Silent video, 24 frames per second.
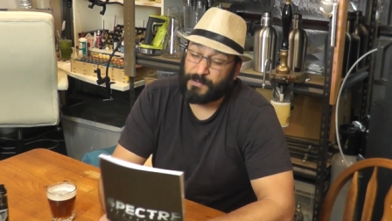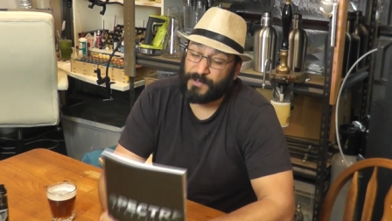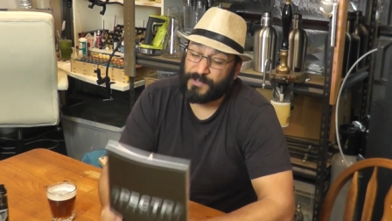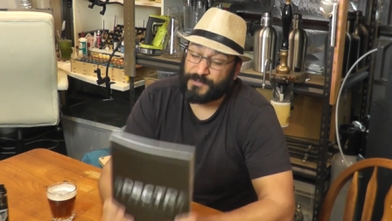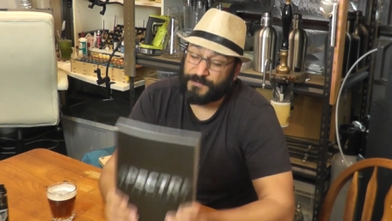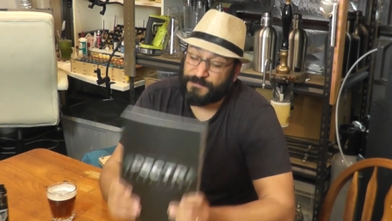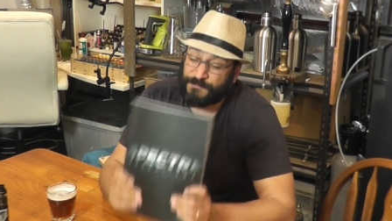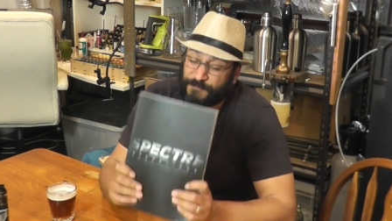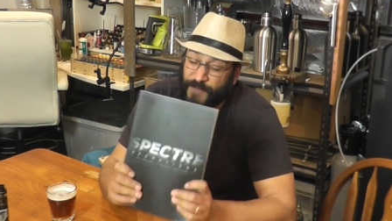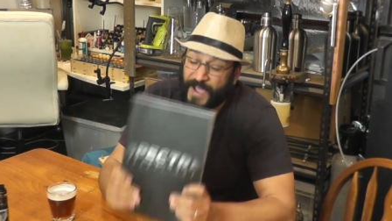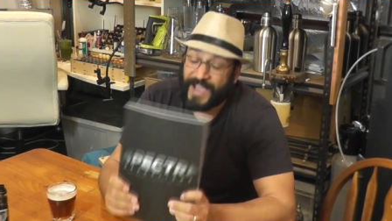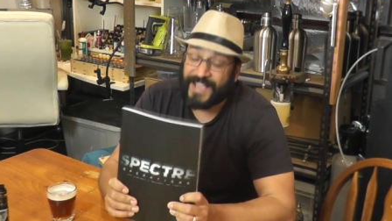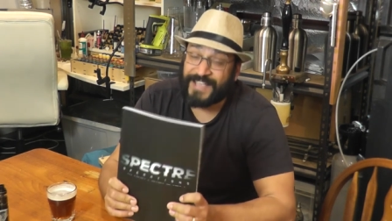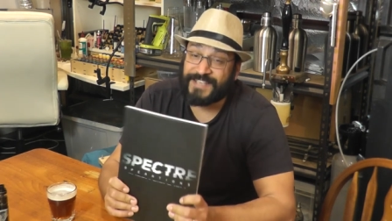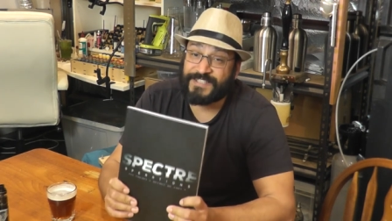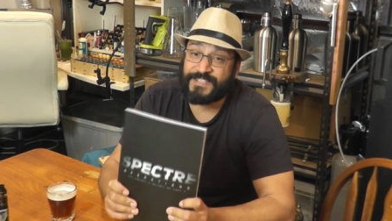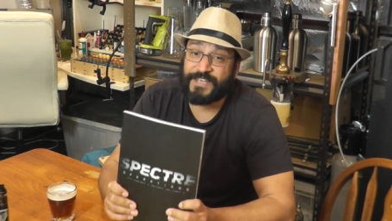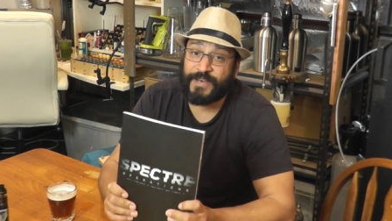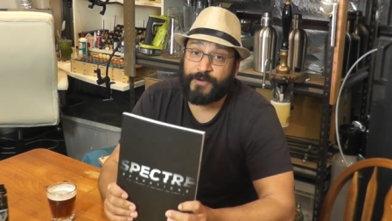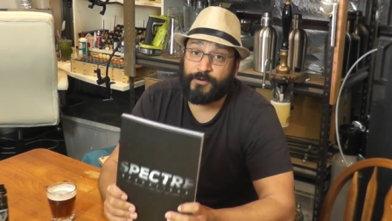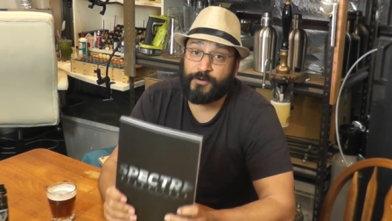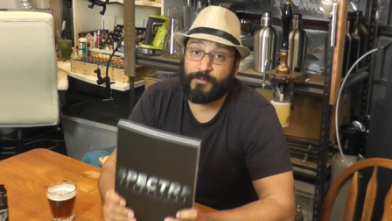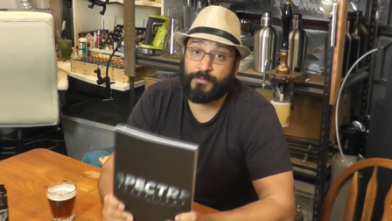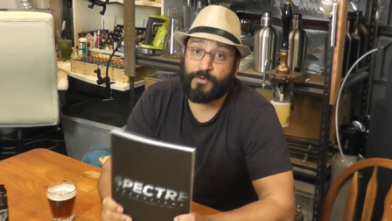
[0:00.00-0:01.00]
but it's fucking
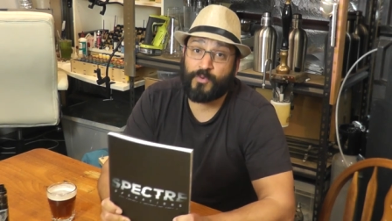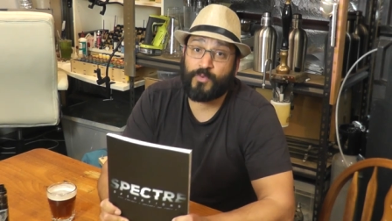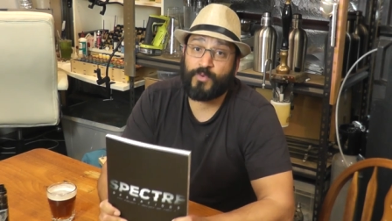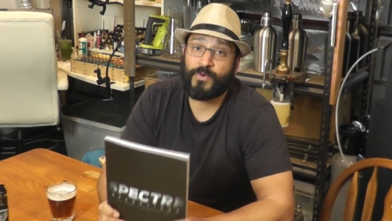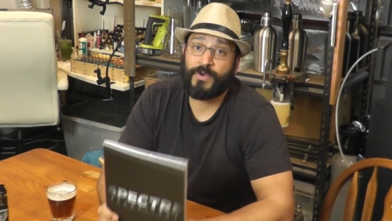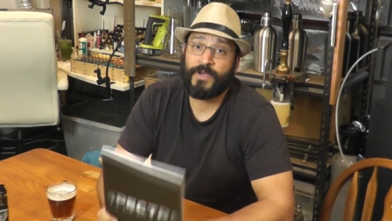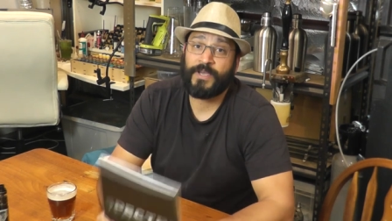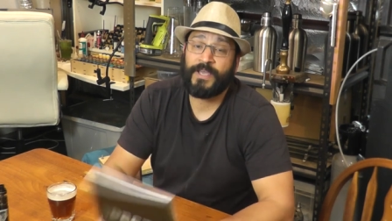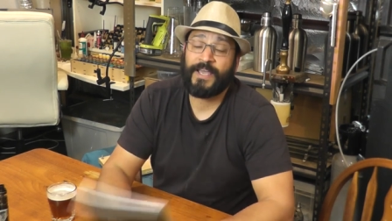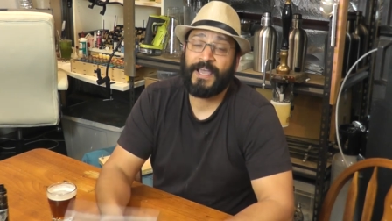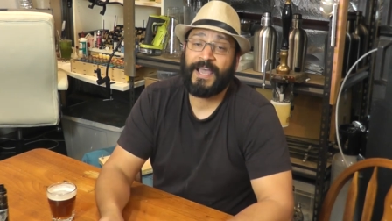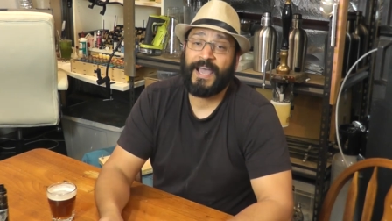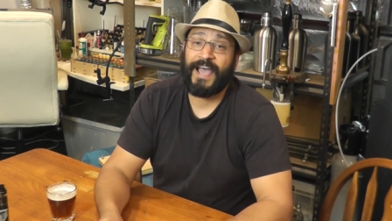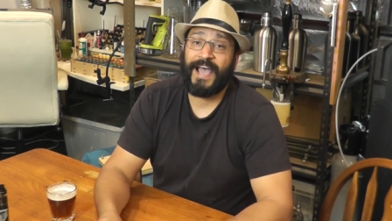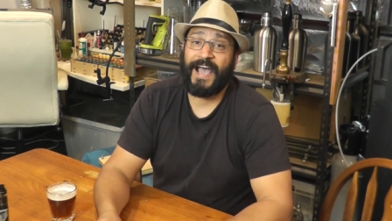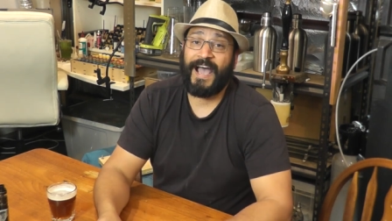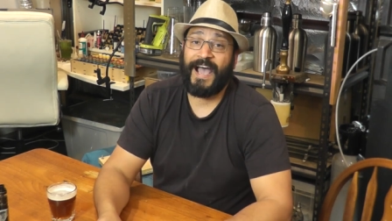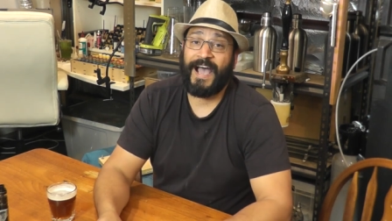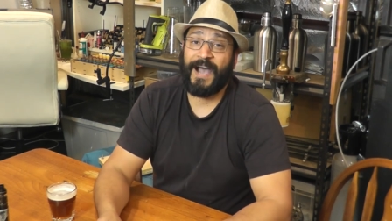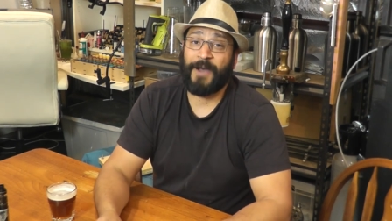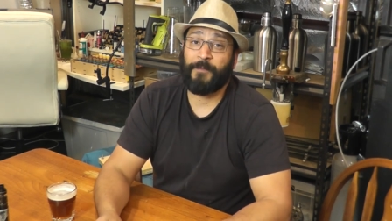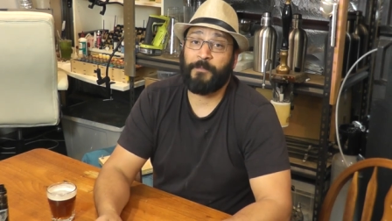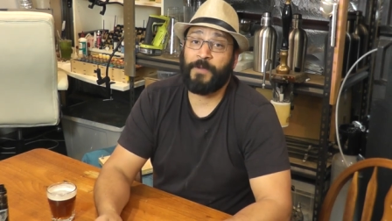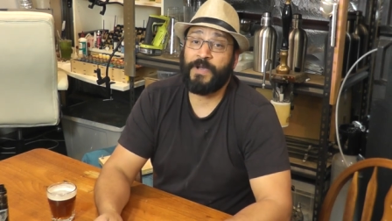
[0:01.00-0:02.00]
terrible.
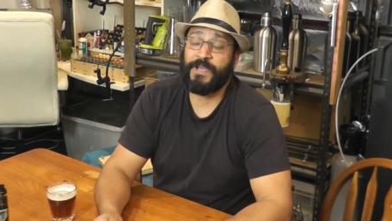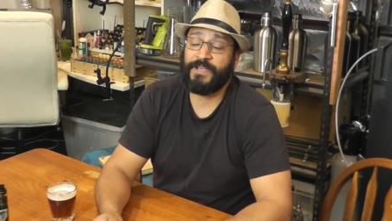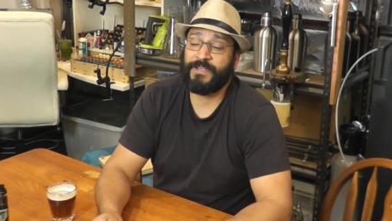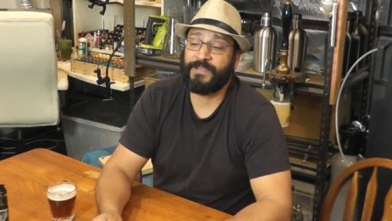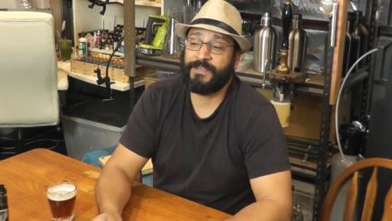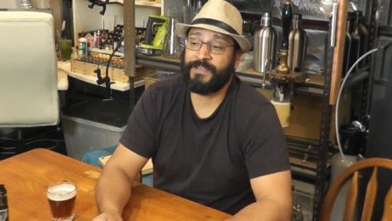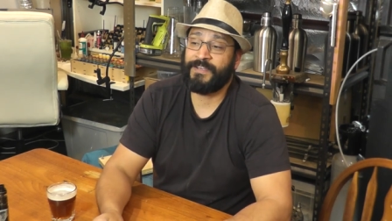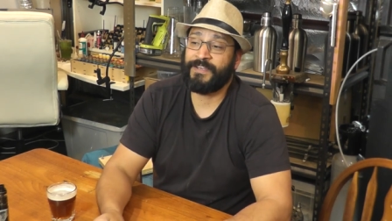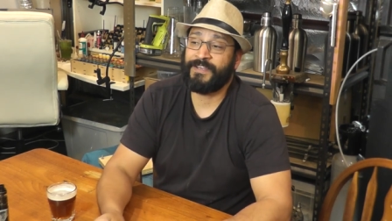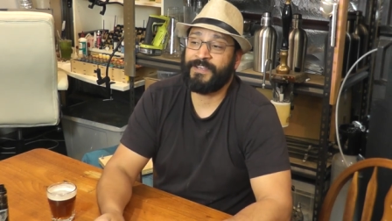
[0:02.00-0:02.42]
Um,